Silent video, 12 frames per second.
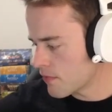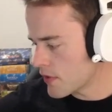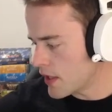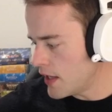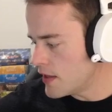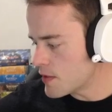
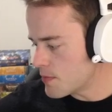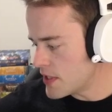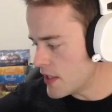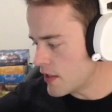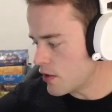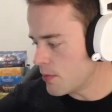In this
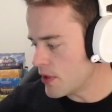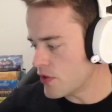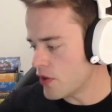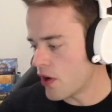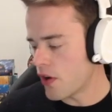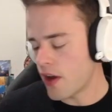particular build,
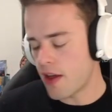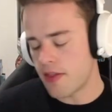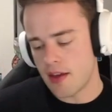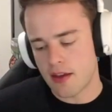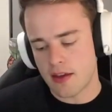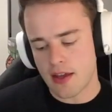though, I
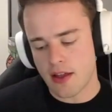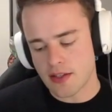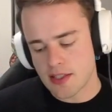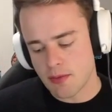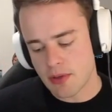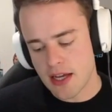think
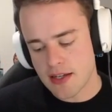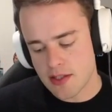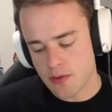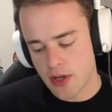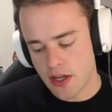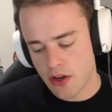Galaxy Black is the
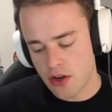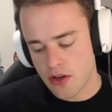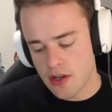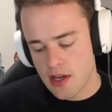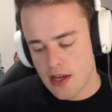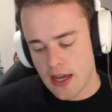way to go.
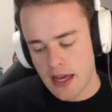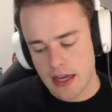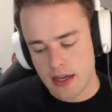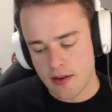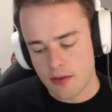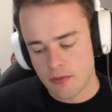
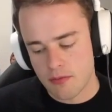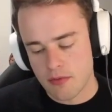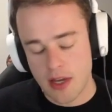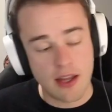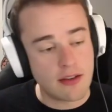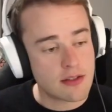
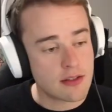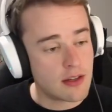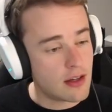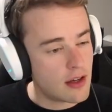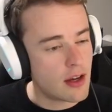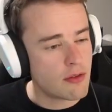And
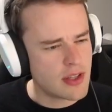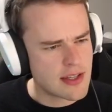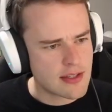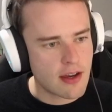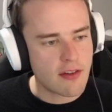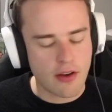I realize
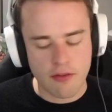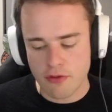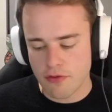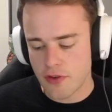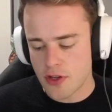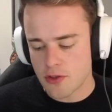I've
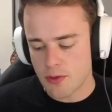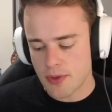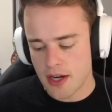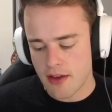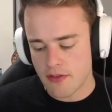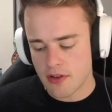referred to it, but I
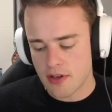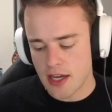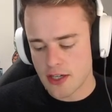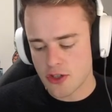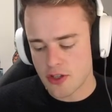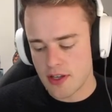haven't
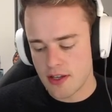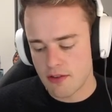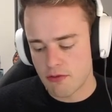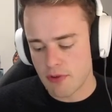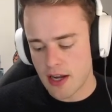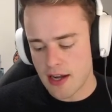actually
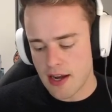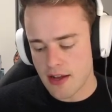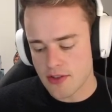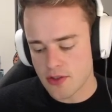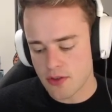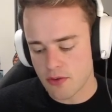read it
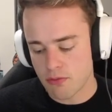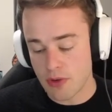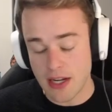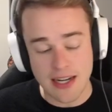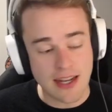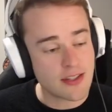out. So
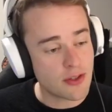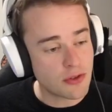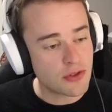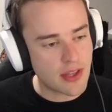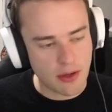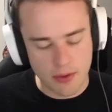I'll
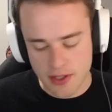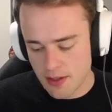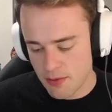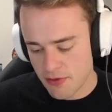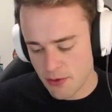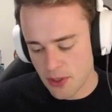do that quickly
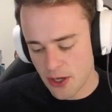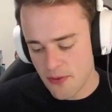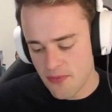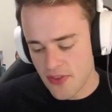before we go.